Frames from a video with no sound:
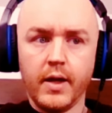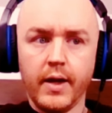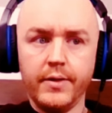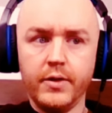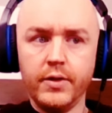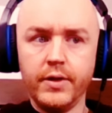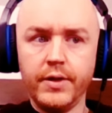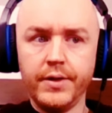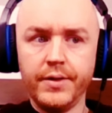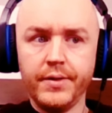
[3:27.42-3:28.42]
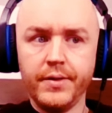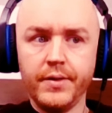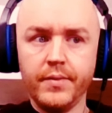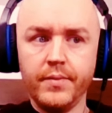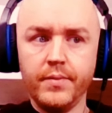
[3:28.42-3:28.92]
And the
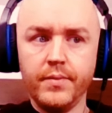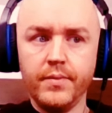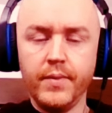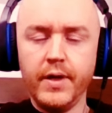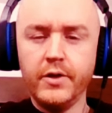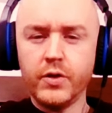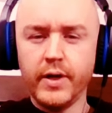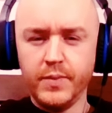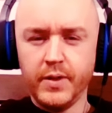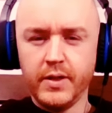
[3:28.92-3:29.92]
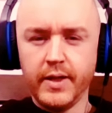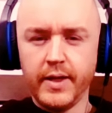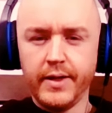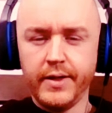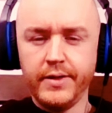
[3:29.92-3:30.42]
major aspect of
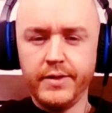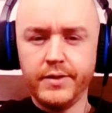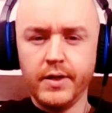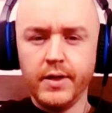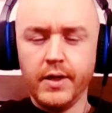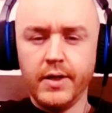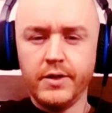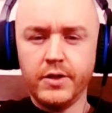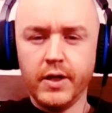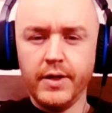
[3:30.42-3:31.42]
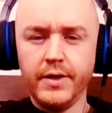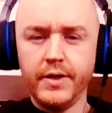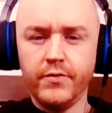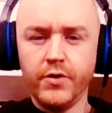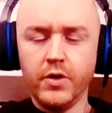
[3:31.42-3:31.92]
that is it's tied
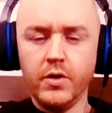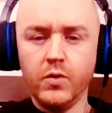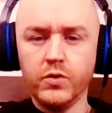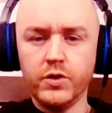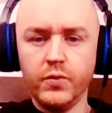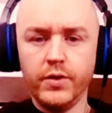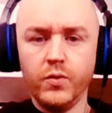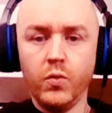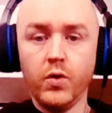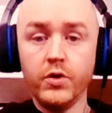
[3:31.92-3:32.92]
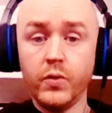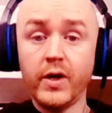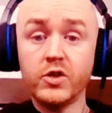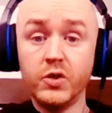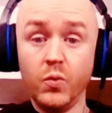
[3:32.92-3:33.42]
in very closely with what you
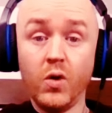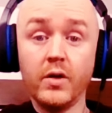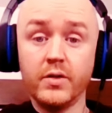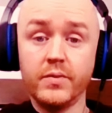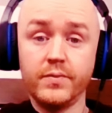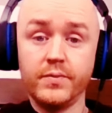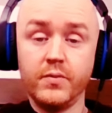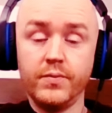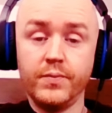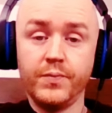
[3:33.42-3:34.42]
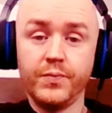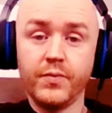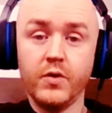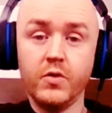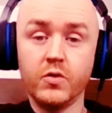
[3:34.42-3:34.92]
actually want,
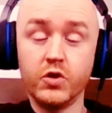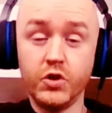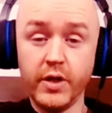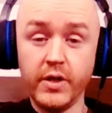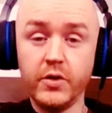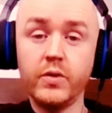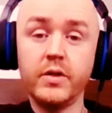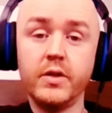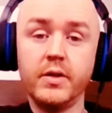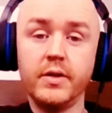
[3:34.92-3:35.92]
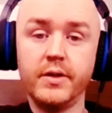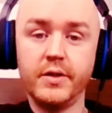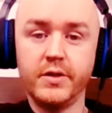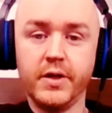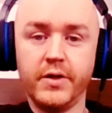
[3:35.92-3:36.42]
your genuine
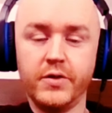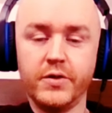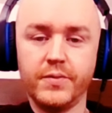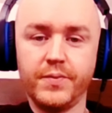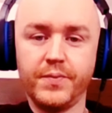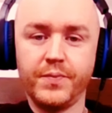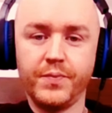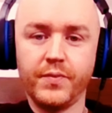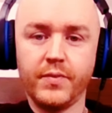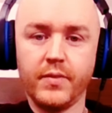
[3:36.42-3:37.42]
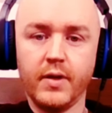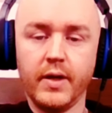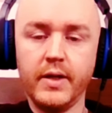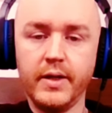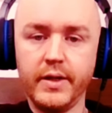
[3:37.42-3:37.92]
desires
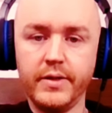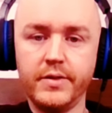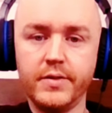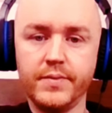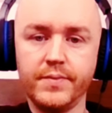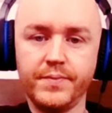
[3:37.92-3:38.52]
and needs.